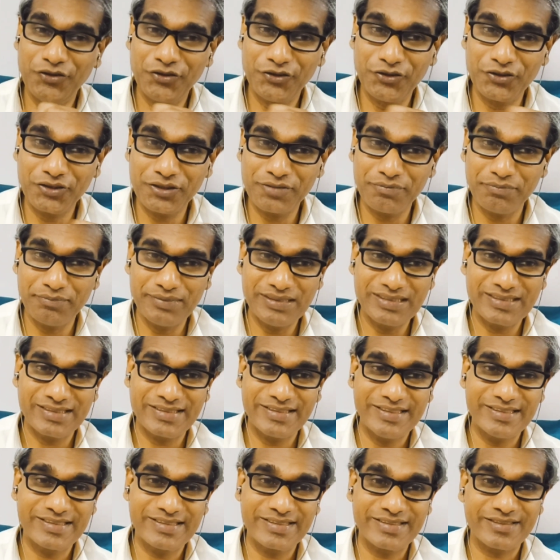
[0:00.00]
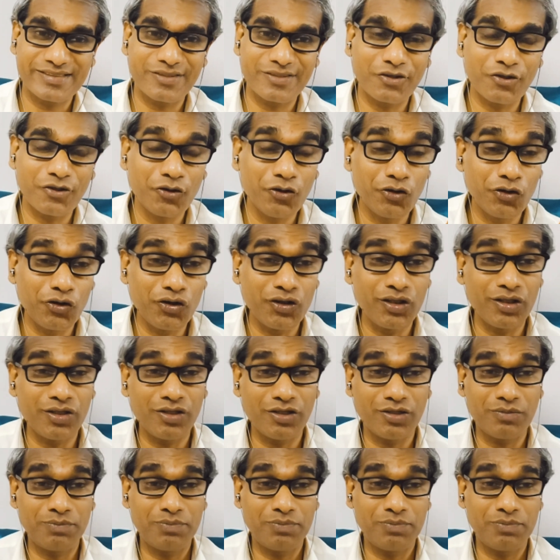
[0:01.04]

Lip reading: Don't miss this golden